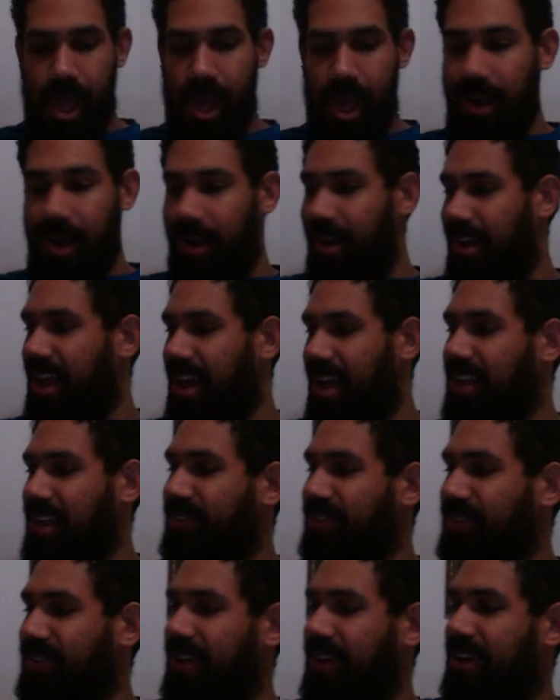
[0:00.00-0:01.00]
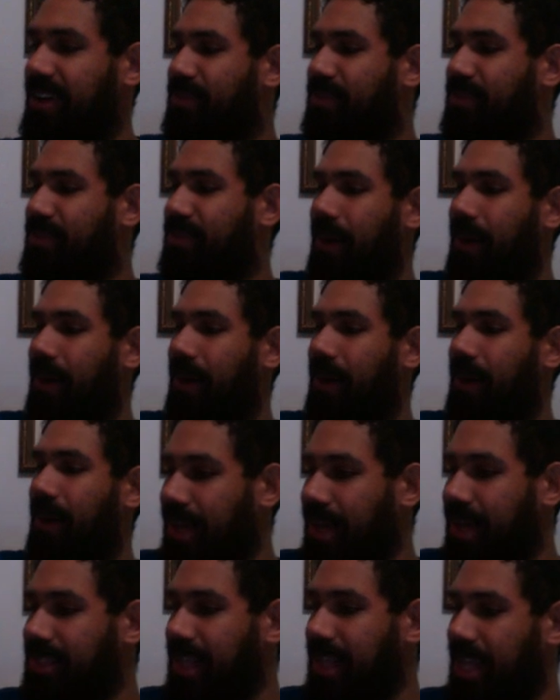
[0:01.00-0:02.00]
As for his
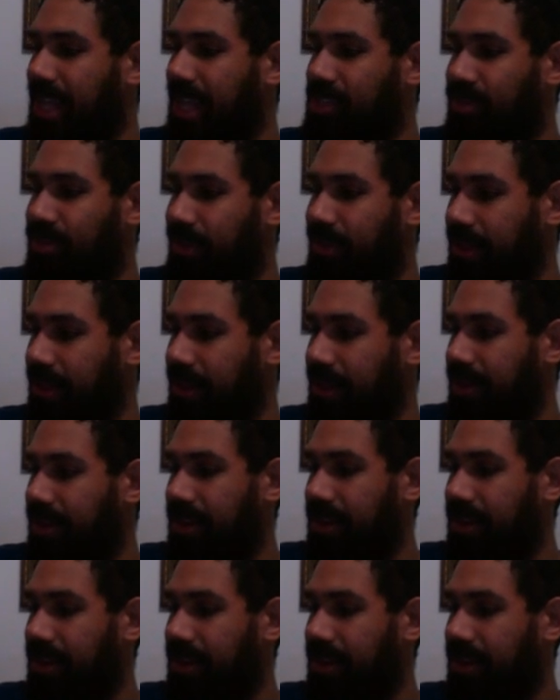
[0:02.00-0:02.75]
Pokédex entry,